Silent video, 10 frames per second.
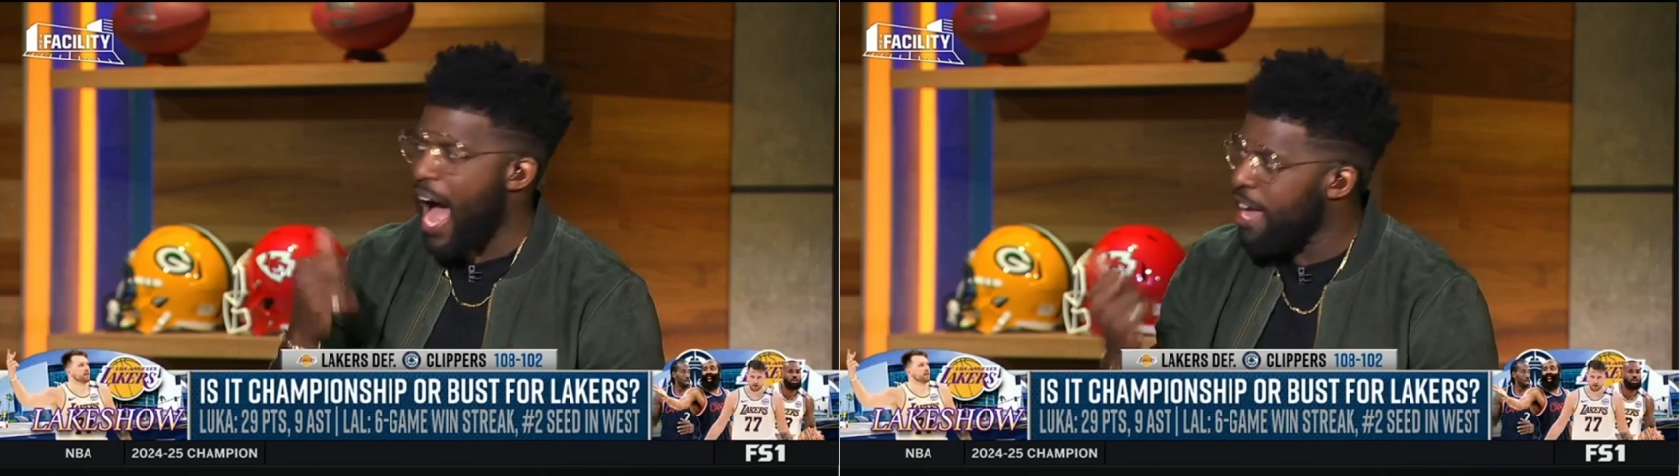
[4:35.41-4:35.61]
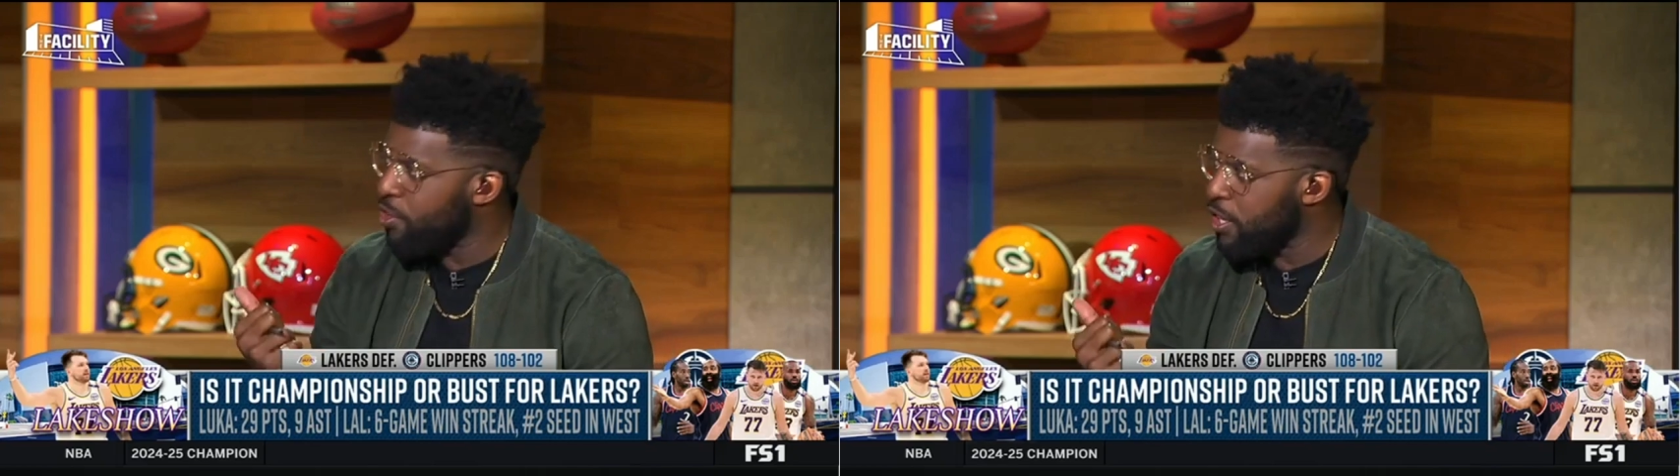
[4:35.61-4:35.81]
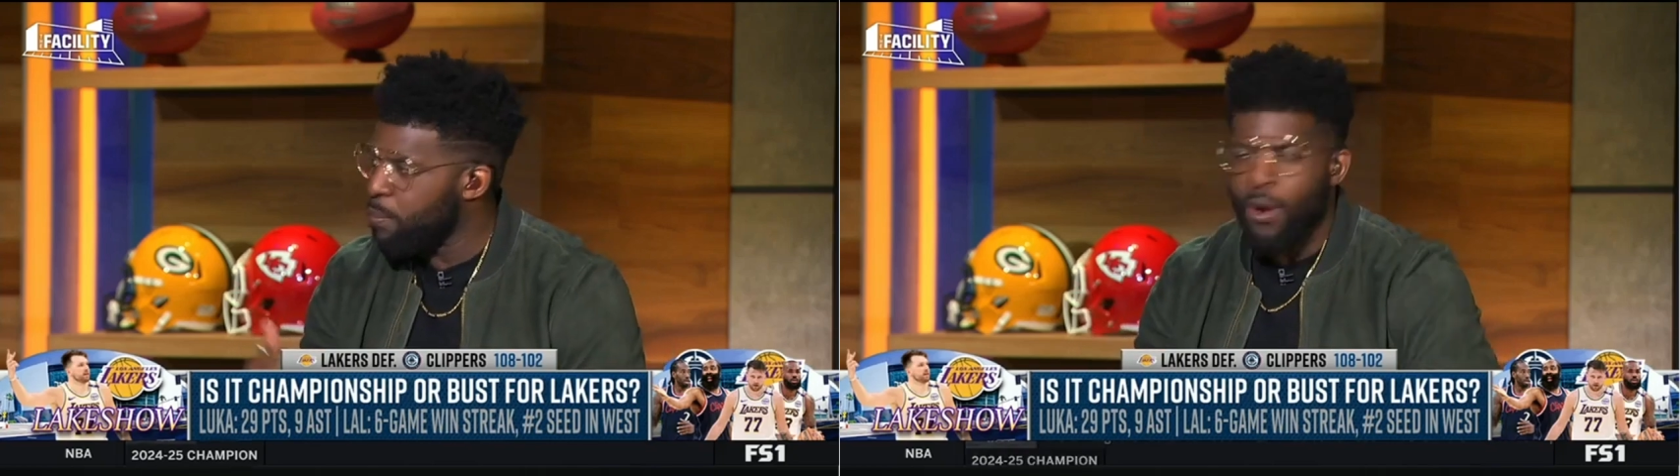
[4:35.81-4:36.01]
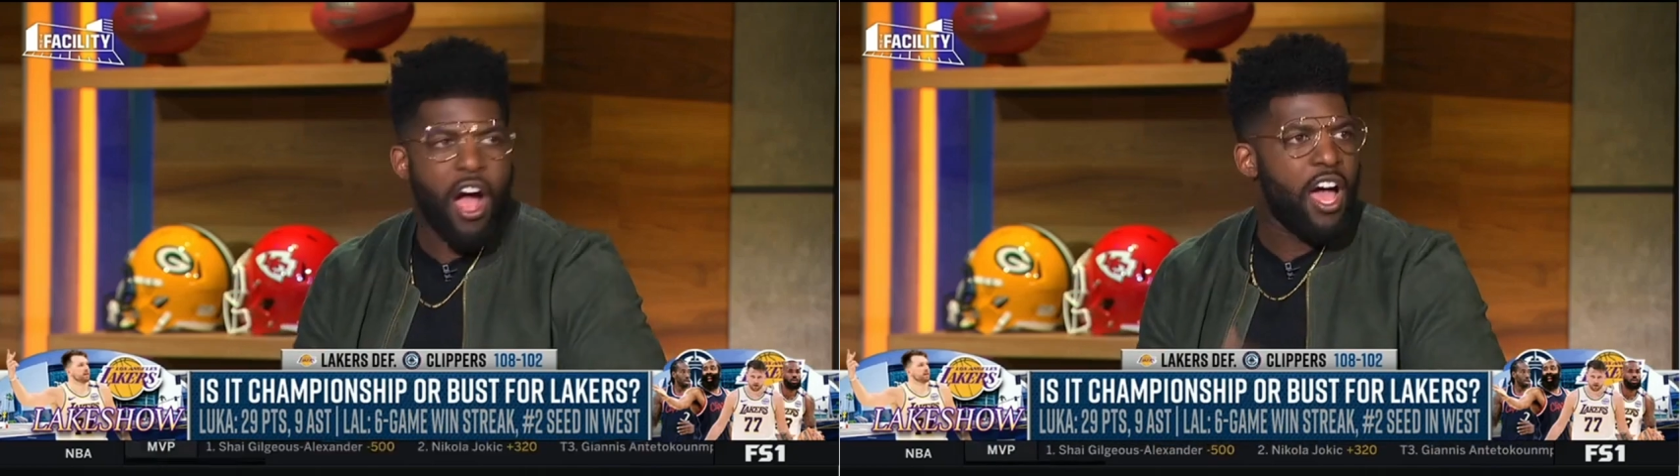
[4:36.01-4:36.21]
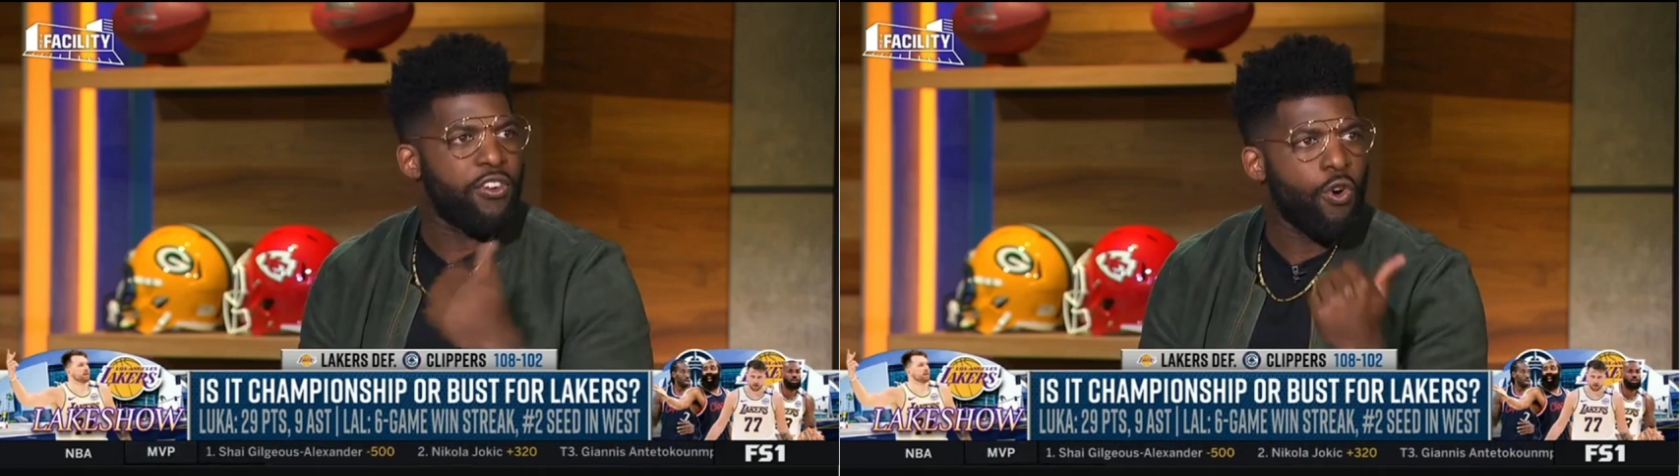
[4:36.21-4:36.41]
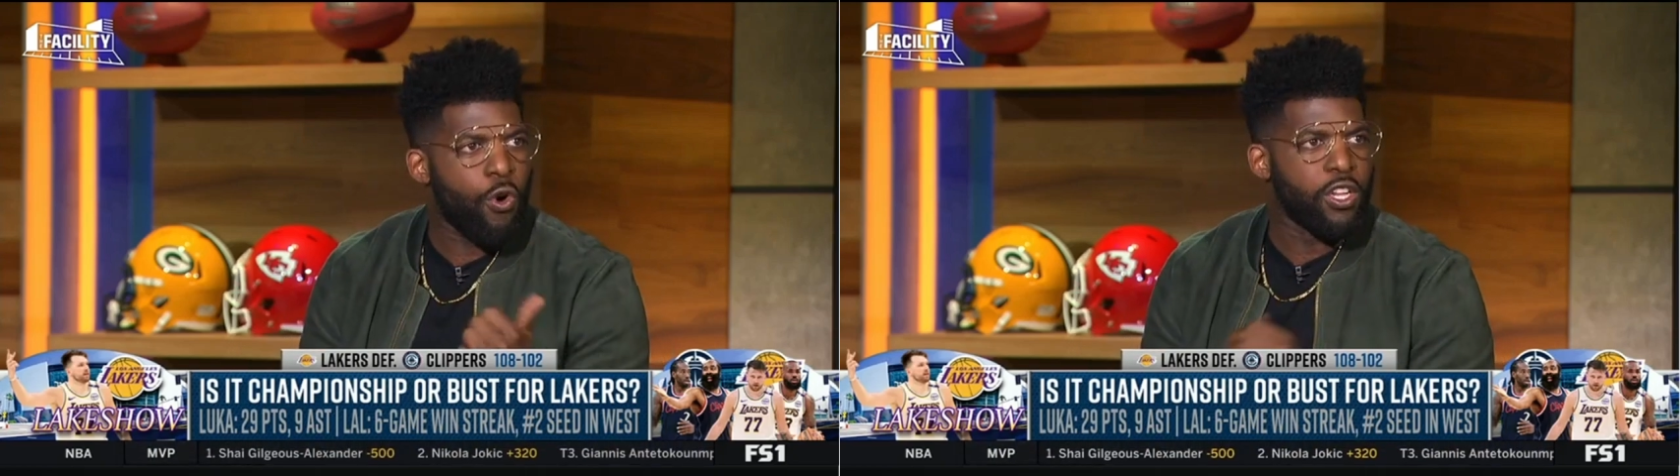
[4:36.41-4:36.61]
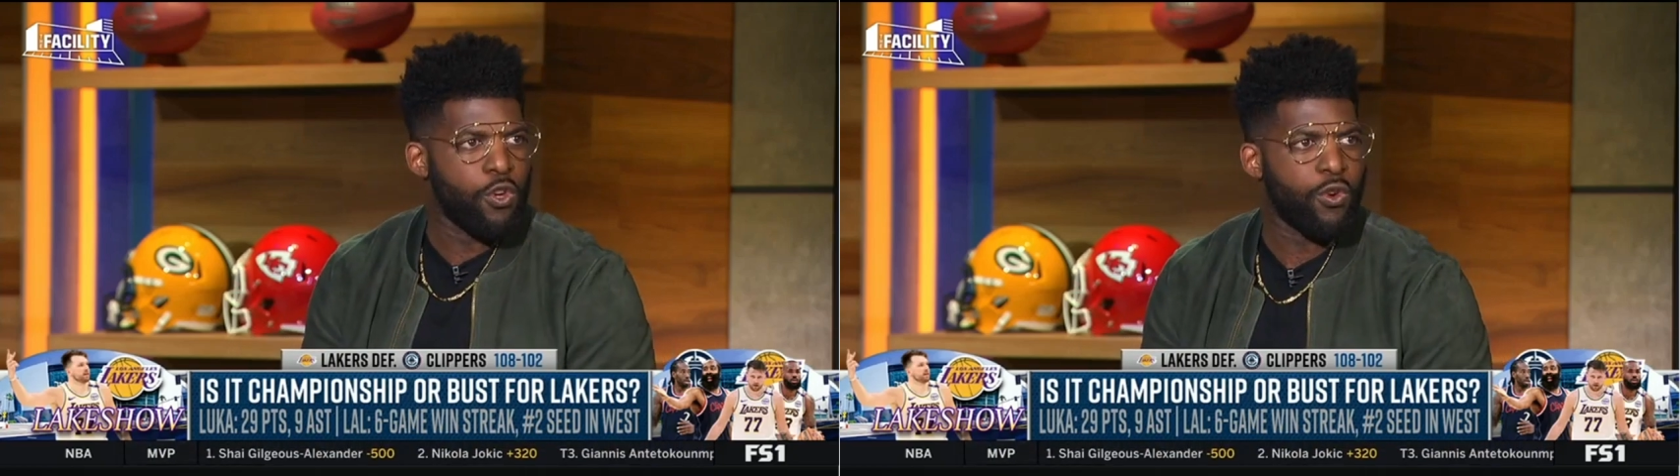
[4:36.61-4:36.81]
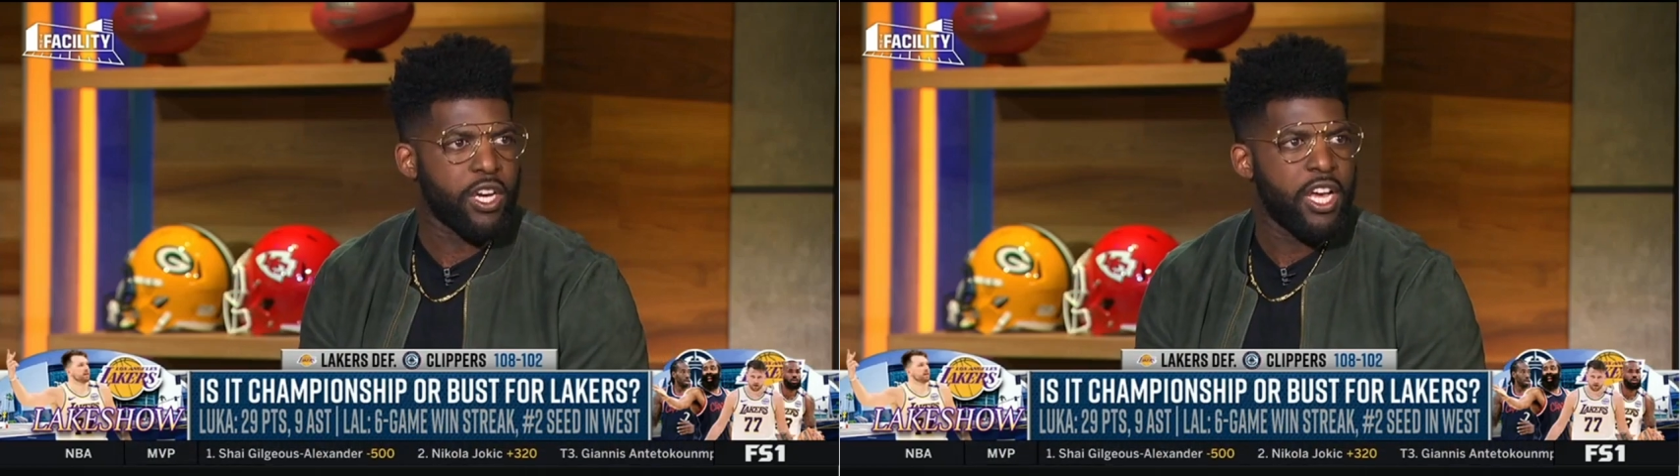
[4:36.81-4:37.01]
Either LeBron or
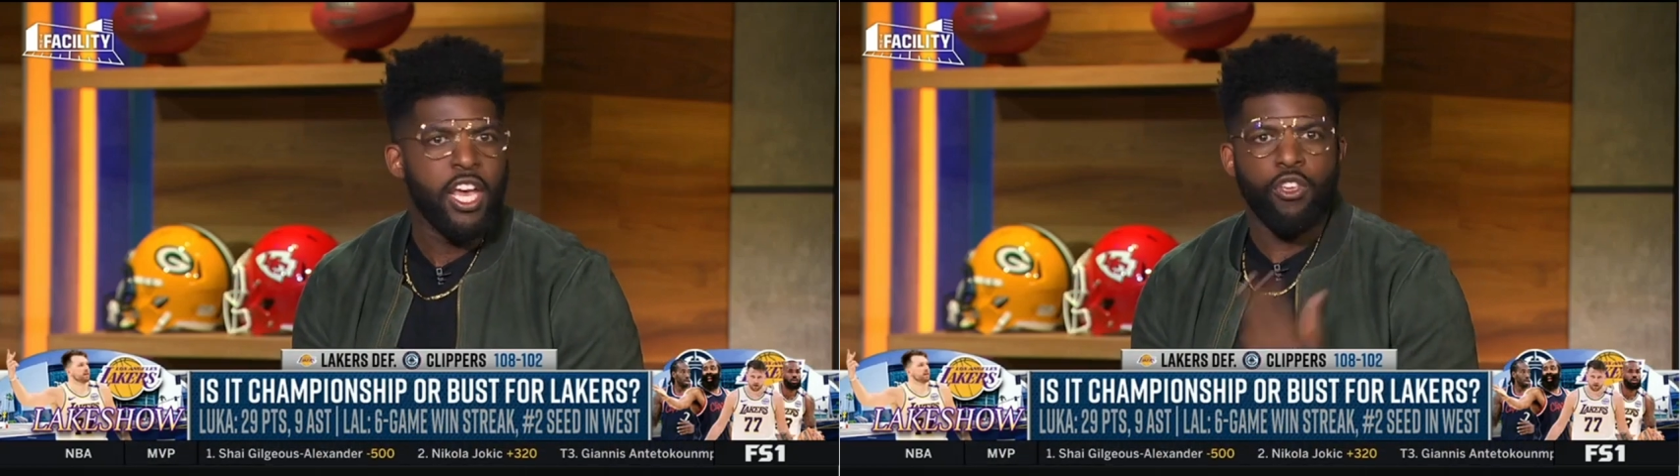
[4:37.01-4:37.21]
Luka.